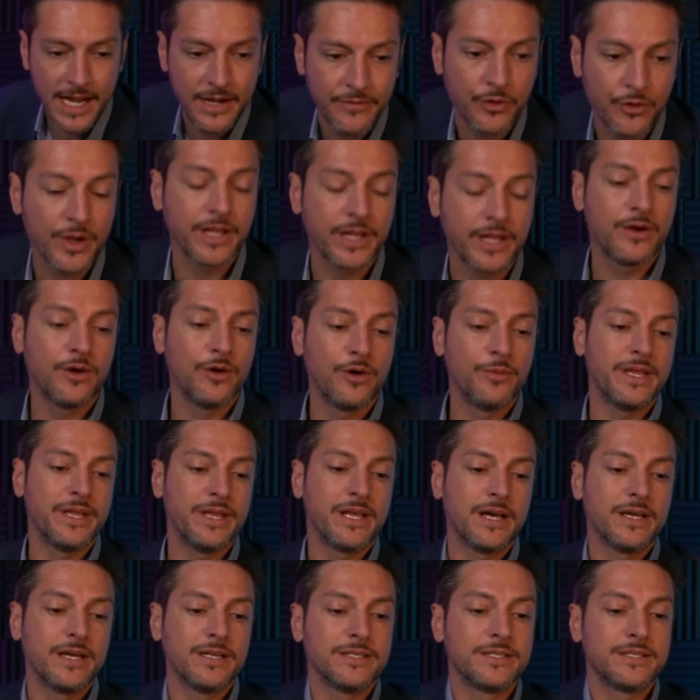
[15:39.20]
of critical
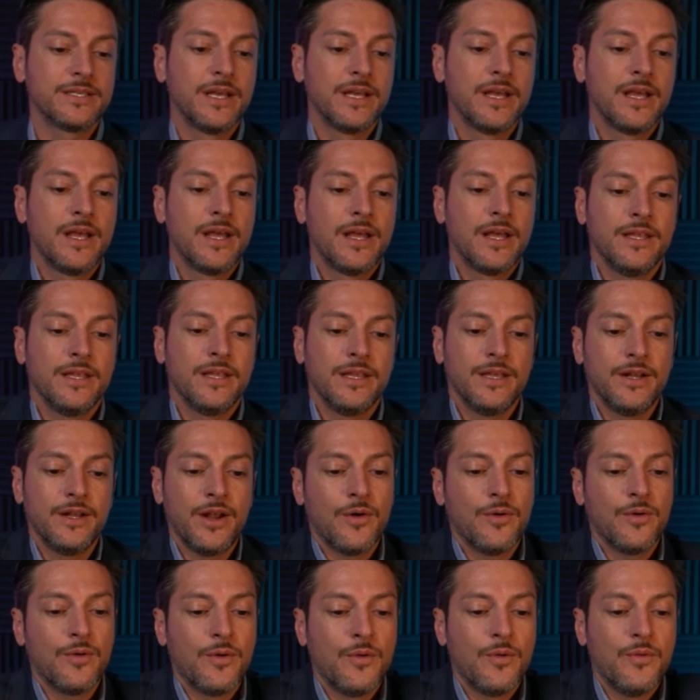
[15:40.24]
because,
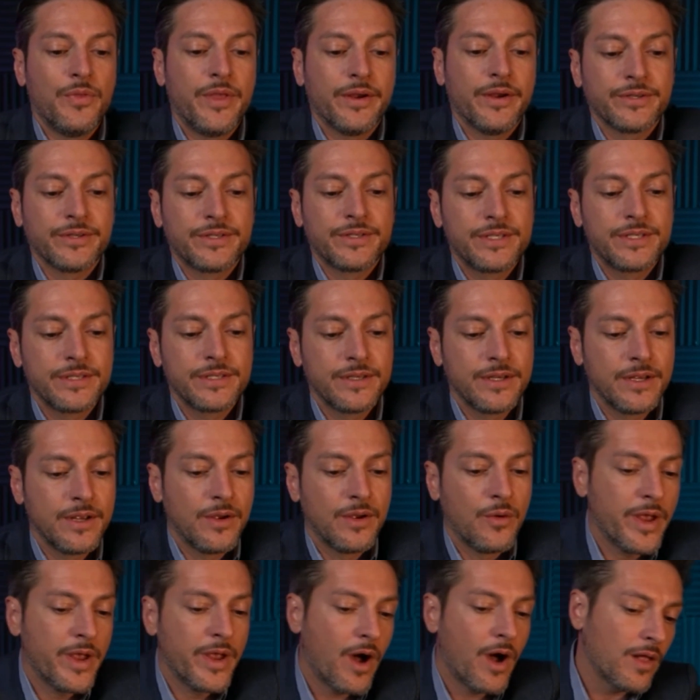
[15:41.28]

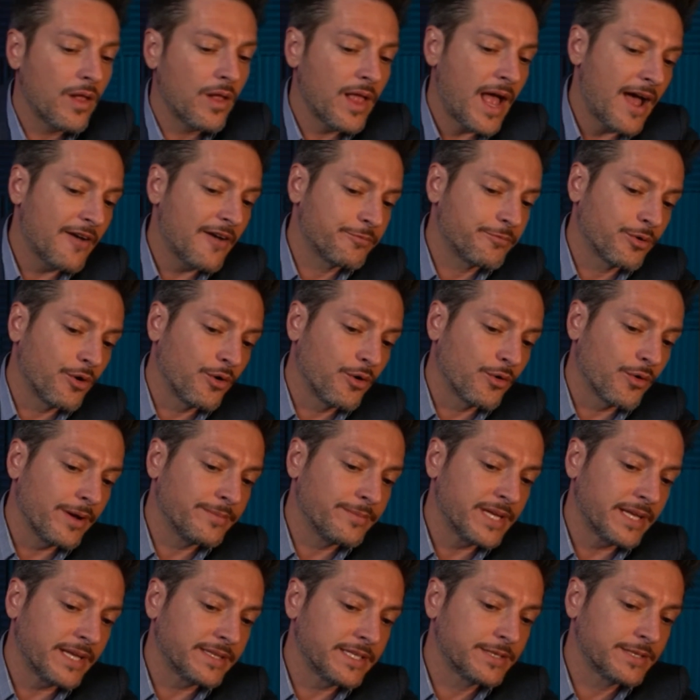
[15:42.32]
we all have
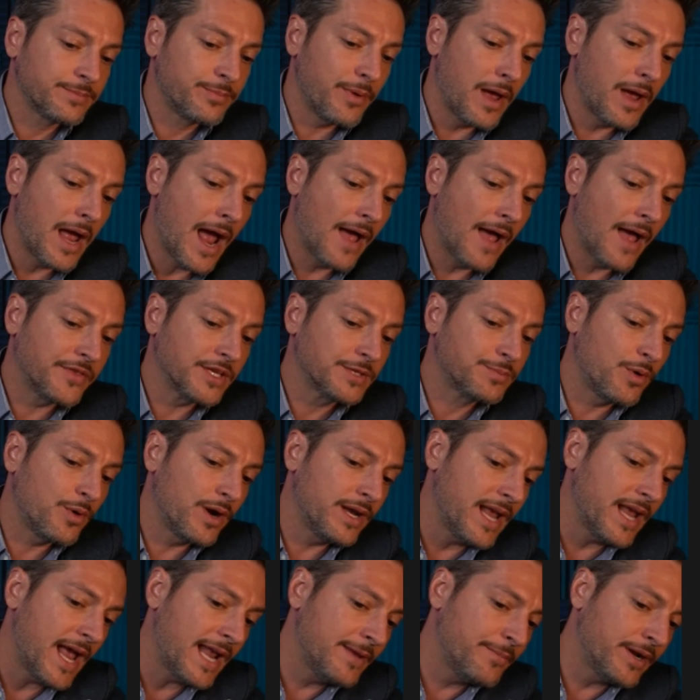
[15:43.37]
programs at this
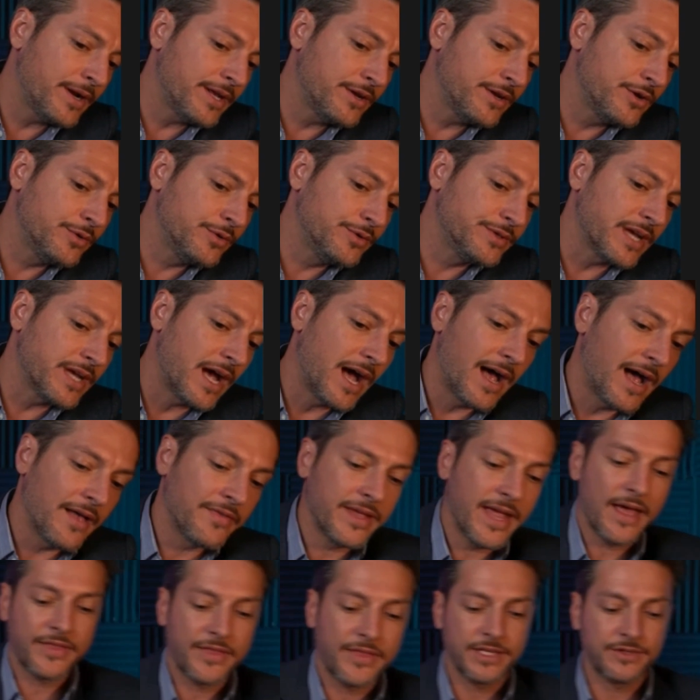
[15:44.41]
point. Anybody who's on
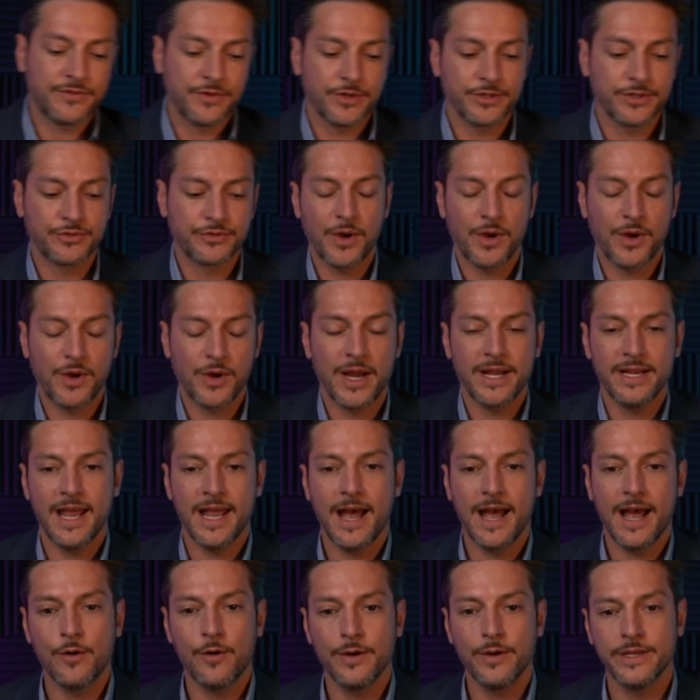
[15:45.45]
the Ethicsverse right
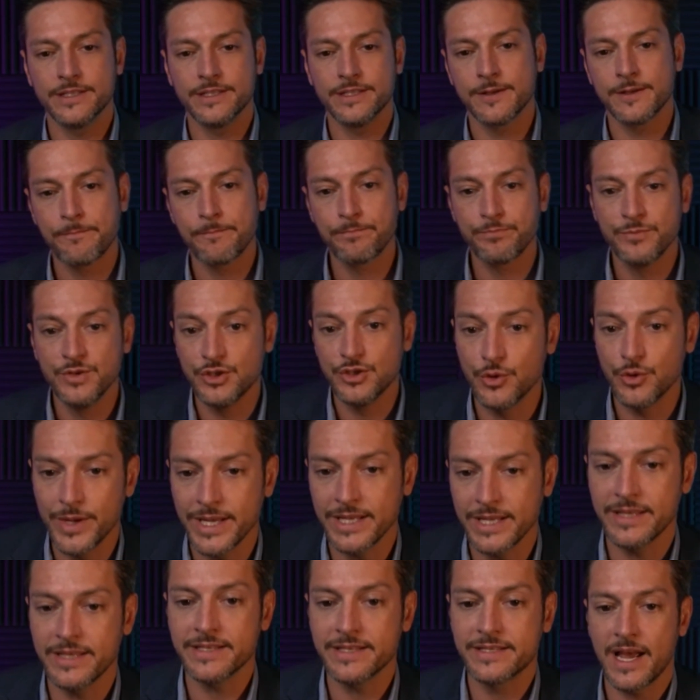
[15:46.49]
now is doing
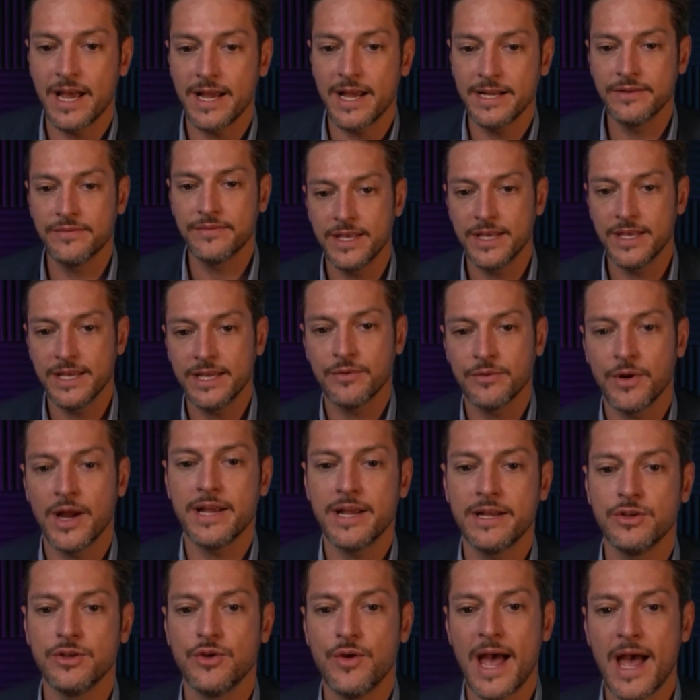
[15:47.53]
this kind of thing, right?
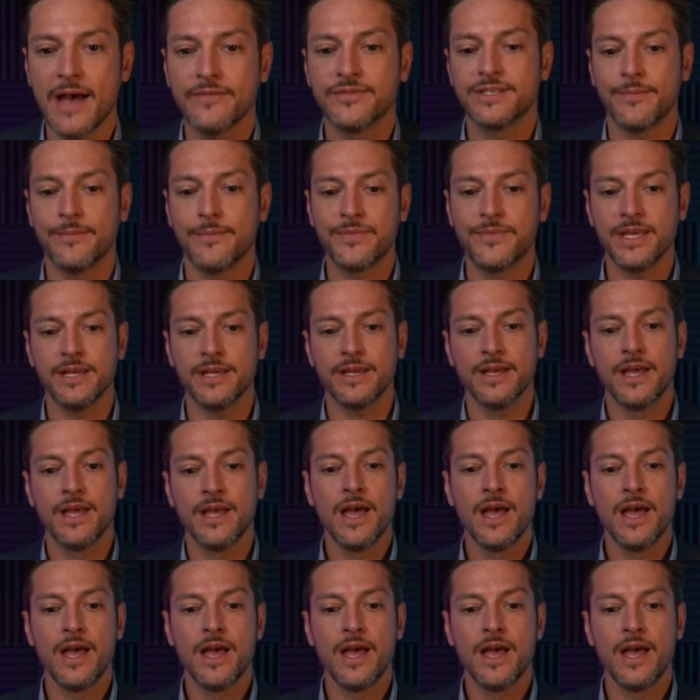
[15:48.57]
You have something,